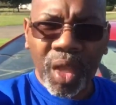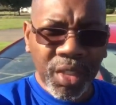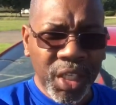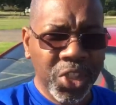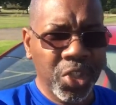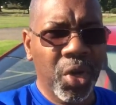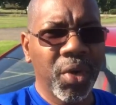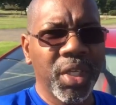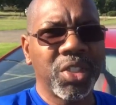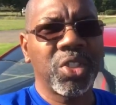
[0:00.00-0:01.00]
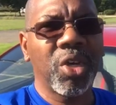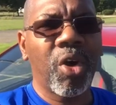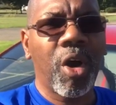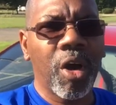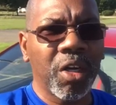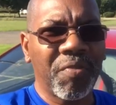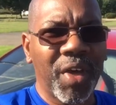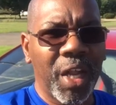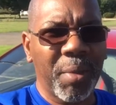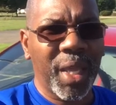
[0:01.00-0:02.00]
Because as you know, it's so hard to
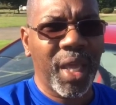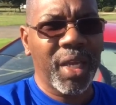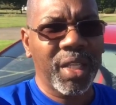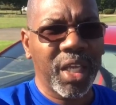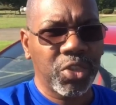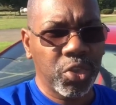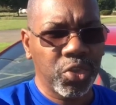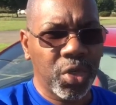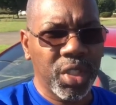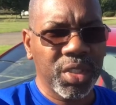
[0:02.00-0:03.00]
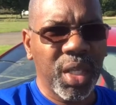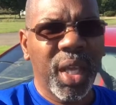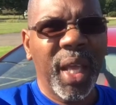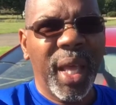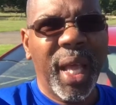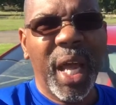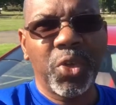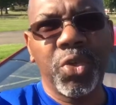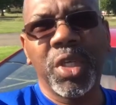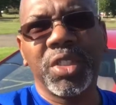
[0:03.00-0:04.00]
find a mechanic that you trust. And I
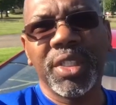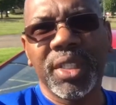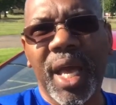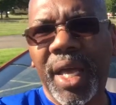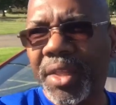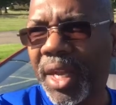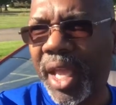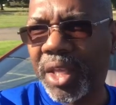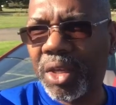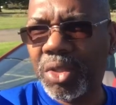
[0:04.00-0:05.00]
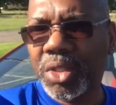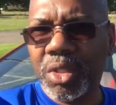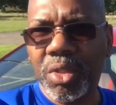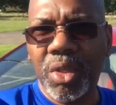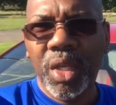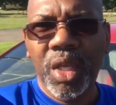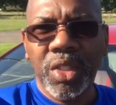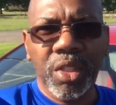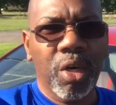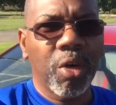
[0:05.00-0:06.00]
trust this guy that I go to.
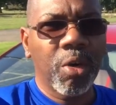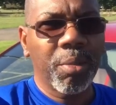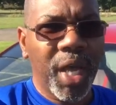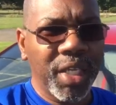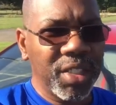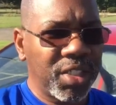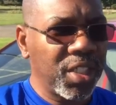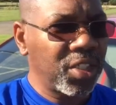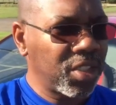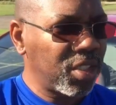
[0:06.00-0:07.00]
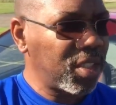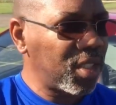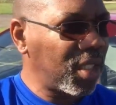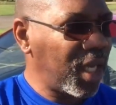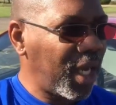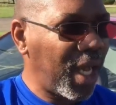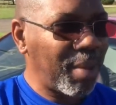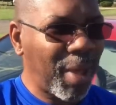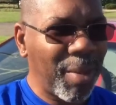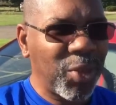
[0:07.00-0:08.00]
So my decisions, and
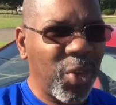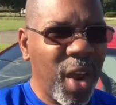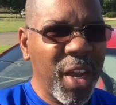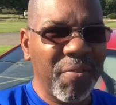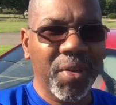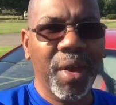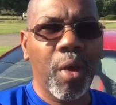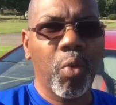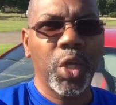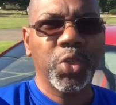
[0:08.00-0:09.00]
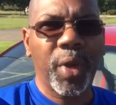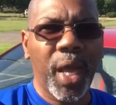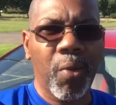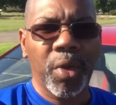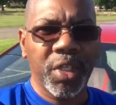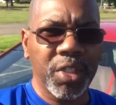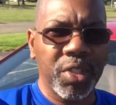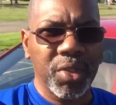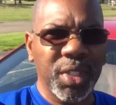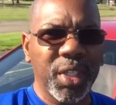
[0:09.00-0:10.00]
I'm, I'm trying to figure out which way I want to
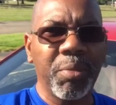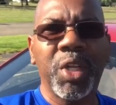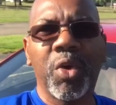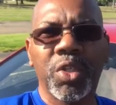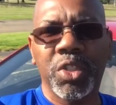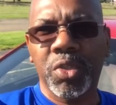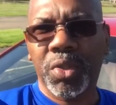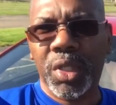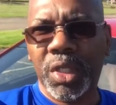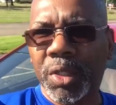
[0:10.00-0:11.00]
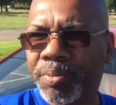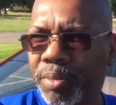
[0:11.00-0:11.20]
do this. Let me know what you think.